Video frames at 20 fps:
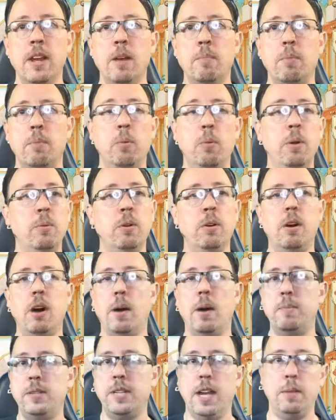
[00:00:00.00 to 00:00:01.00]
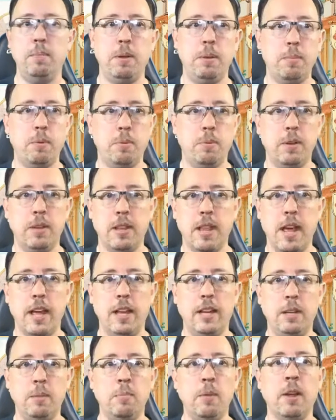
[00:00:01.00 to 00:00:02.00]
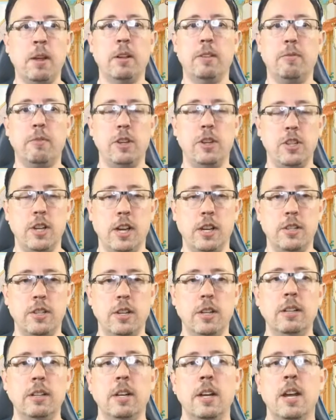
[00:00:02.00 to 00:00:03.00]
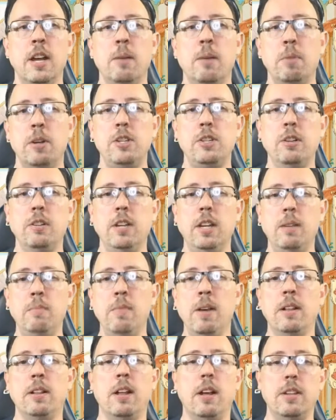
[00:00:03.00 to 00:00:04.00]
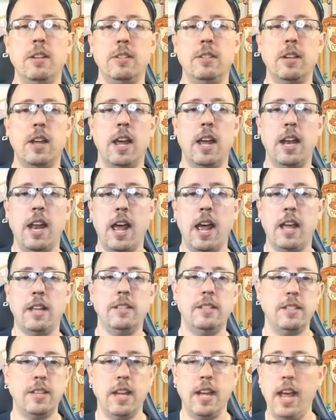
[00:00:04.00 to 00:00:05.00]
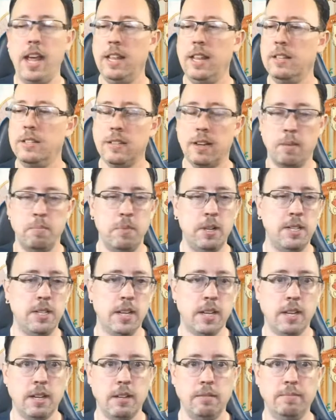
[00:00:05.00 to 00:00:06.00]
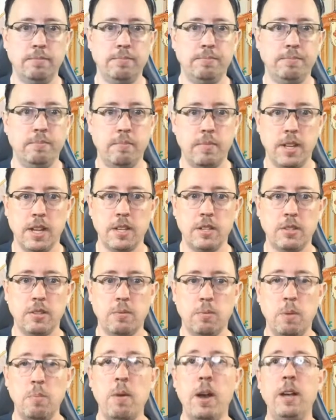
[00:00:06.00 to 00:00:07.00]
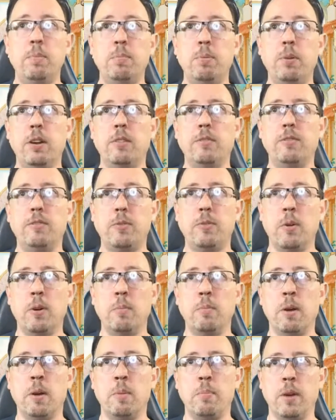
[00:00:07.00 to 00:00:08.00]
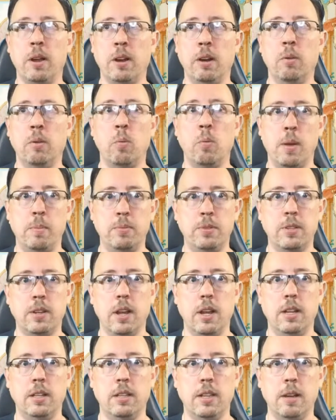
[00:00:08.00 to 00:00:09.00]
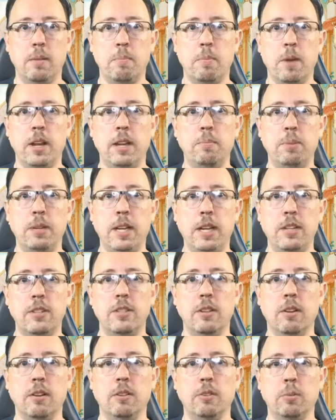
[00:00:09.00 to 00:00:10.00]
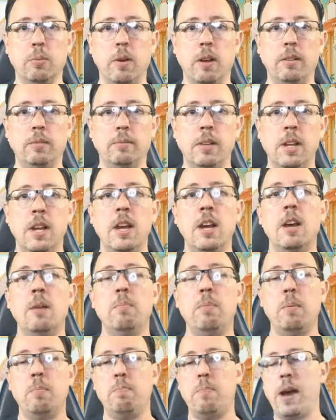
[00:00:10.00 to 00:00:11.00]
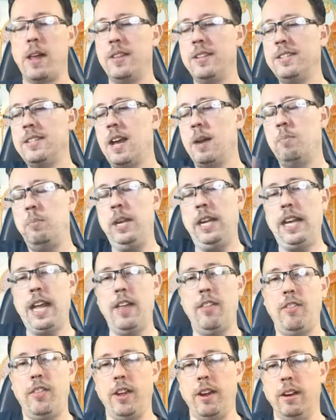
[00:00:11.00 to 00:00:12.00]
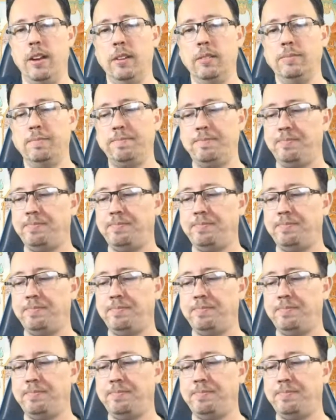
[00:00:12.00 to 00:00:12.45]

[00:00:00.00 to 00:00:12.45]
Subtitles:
but we will update people with that email if we change it. But you'll email us and say, hey, listen, I'm missing this. We might put a form up on our website that might be easier as well. But by the time we get there,